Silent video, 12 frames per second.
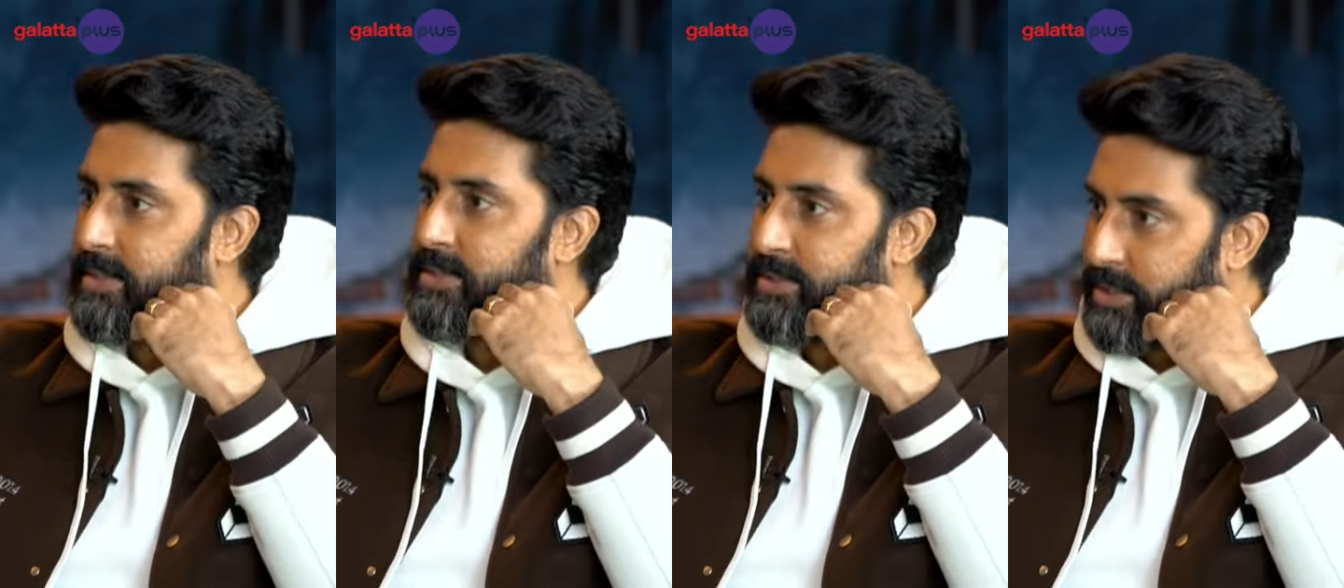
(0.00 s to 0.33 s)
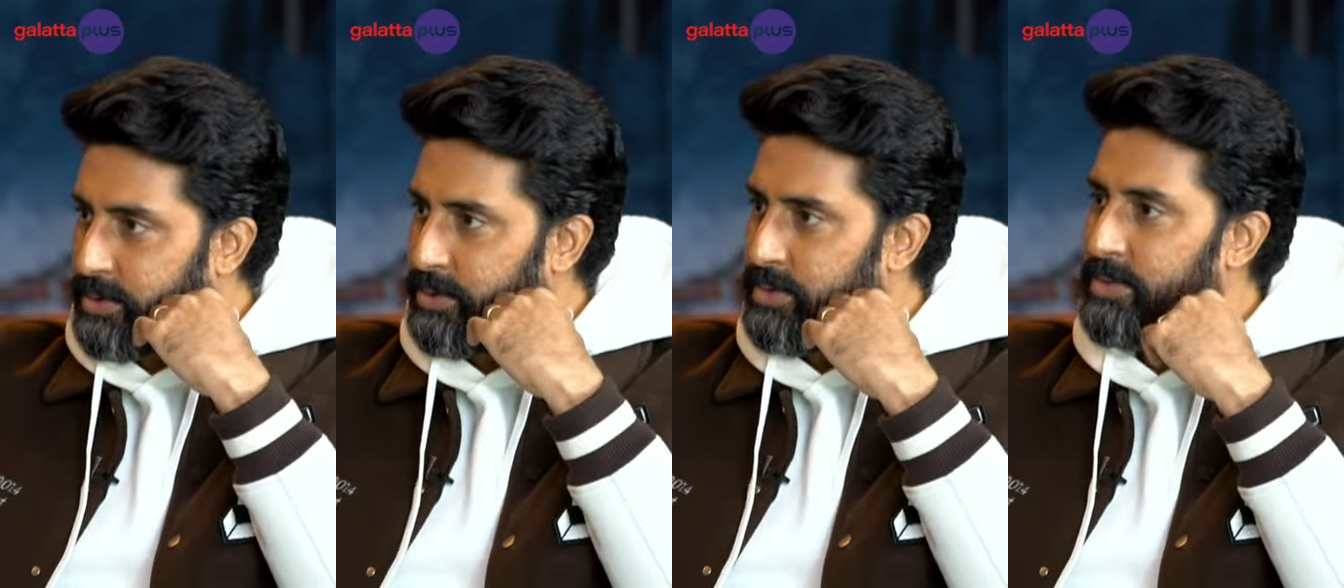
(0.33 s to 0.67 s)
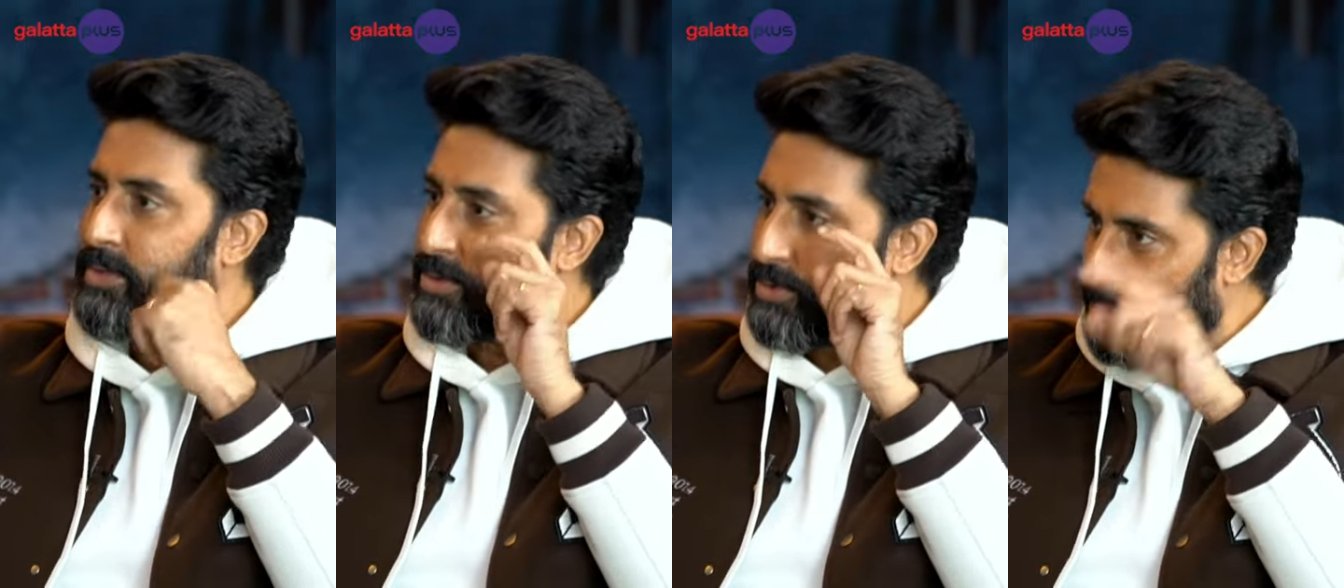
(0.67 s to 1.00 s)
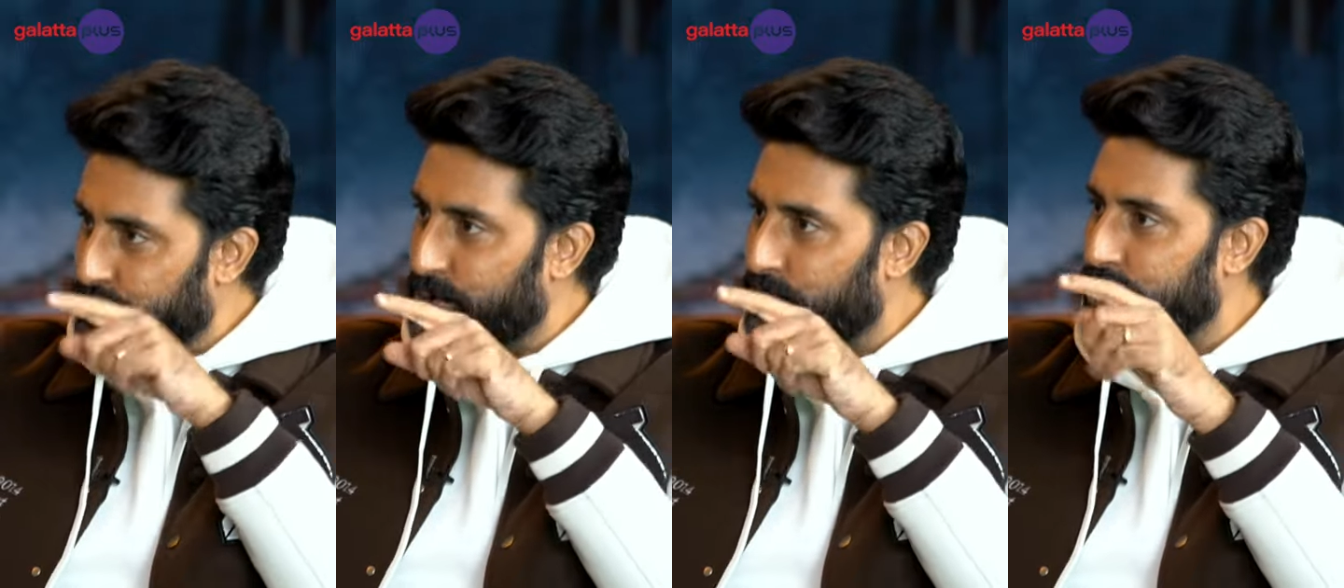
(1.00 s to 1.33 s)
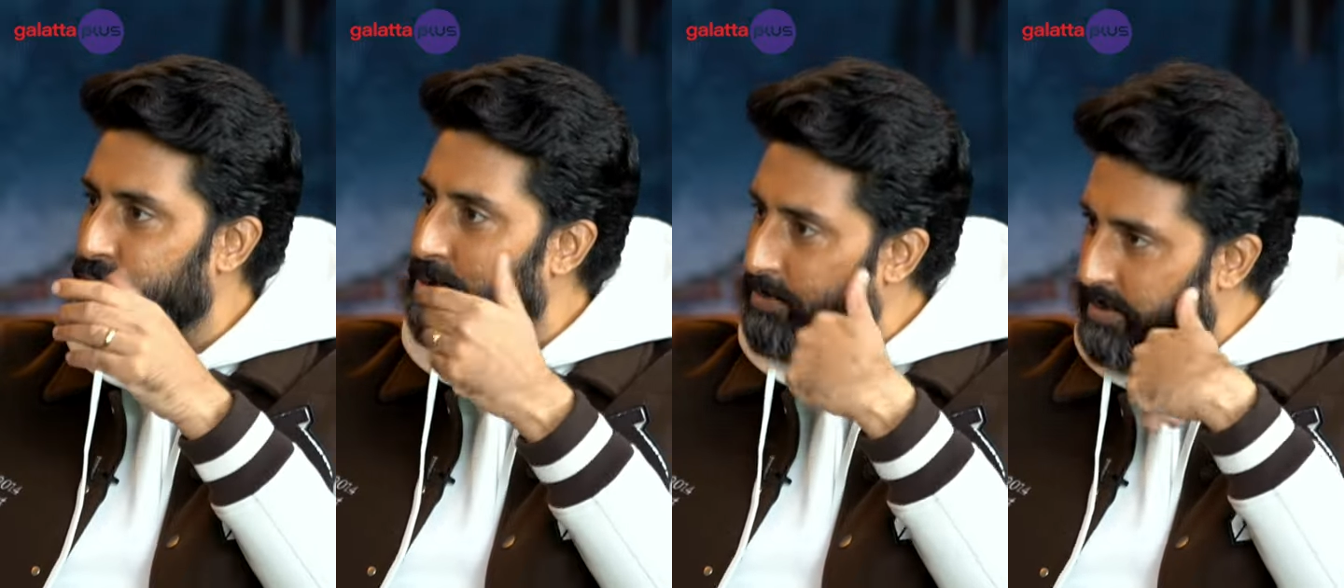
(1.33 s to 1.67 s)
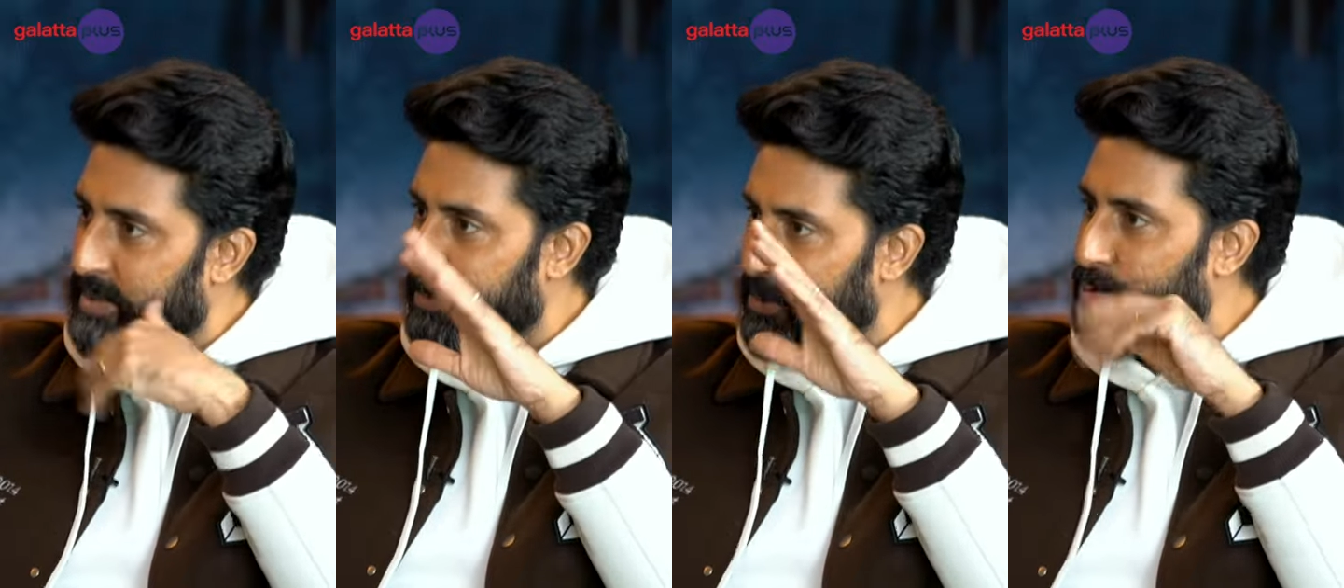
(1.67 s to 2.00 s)
He said, good. You do your job,
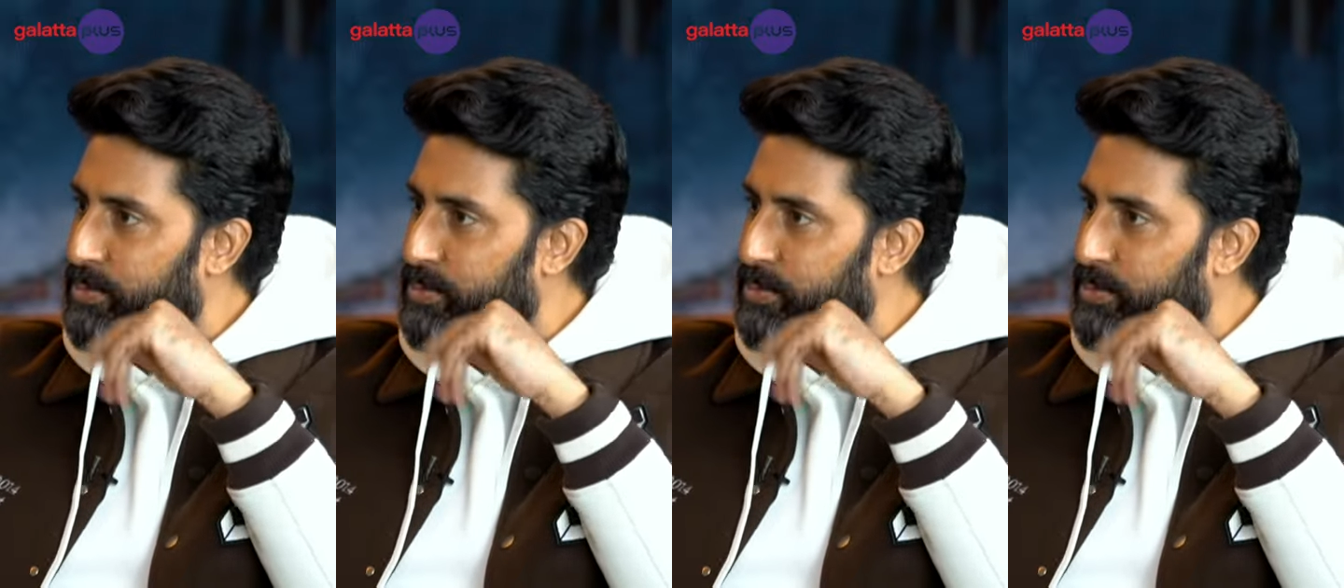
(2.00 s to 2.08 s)
let me do